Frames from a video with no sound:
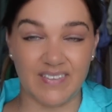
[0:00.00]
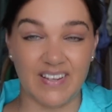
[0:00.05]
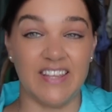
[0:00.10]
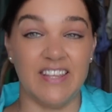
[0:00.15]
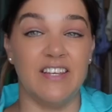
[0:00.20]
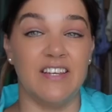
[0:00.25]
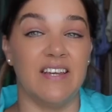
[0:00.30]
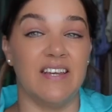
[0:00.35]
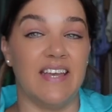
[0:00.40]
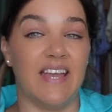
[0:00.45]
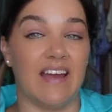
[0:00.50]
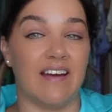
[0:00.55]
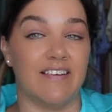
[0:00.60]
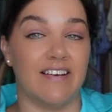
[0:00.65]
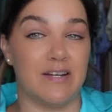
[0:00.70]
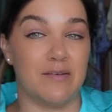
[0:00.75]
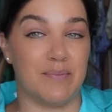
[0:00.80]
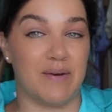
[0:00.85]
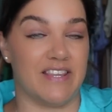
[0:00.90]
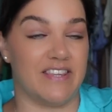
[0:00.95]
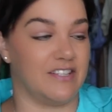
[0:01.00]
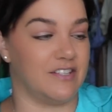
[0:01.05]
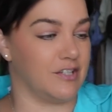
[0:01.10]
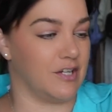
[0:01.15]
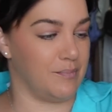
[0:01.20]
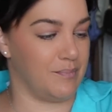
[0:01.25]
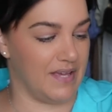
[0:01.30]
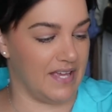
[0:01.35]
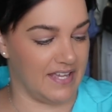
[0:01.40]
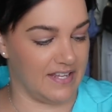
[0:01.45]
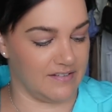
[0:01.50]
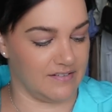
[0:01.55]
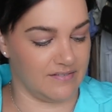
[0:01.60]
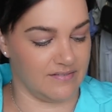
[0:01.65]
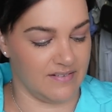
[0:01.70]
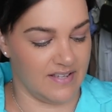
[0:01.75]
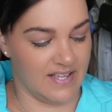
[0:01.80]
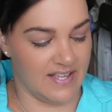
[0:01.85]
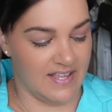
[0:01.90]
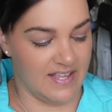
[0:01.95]
You can carry it by the top
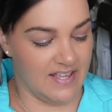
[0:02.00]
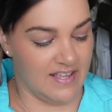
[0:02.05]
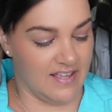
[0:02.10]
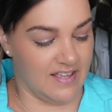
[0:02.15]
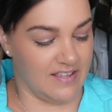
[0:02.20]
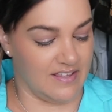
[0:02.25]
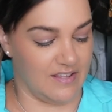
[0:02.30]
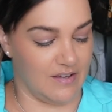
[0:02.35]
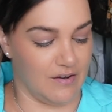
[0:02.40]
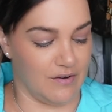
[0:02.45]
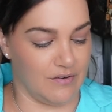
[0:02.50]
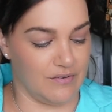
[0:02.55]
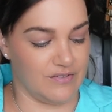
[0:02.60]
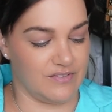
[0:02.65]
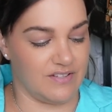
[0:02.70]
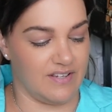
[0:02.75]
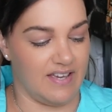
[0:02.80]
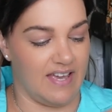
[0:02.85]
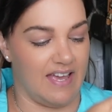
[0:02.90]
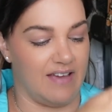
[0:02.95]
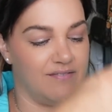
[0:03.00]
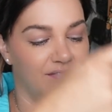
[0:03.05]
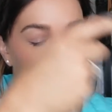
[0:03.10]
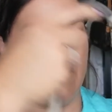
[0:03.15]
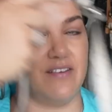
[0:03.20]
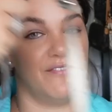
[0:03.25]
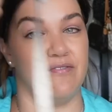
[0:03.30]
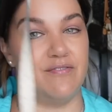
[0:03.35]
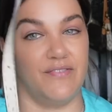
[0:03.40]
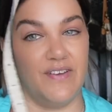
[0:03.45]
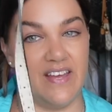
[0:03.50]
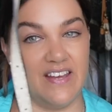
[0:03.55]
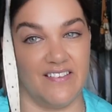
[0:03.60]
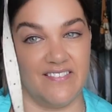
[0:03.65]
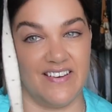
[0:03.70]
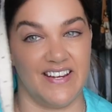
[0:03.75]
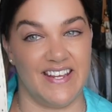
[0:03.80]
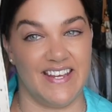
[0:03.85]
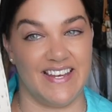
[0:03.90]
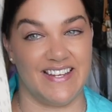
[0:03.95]
handle. You also have a
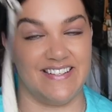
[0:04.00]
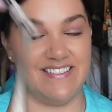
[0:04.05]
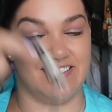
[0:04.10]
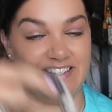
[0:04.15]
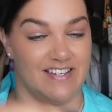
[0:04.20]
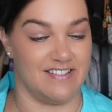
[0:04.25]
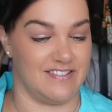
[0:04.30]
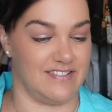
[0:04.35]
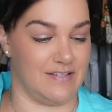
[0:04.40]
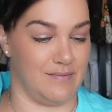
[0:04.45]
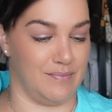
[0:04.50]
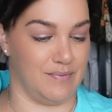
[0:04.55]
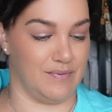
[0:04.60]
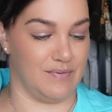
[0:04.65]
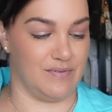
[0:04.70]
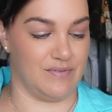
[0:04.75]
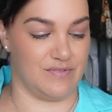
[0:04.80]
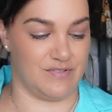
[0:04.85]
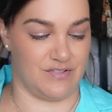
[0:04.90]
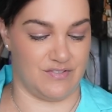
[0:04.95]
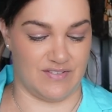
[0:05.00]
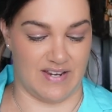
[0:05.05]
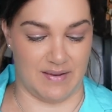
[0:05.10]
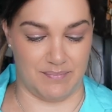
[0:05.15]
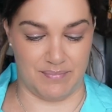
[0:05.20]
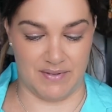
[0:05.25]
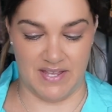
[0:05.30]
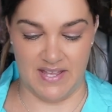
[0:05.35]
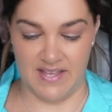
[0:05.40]
very adjustable strap.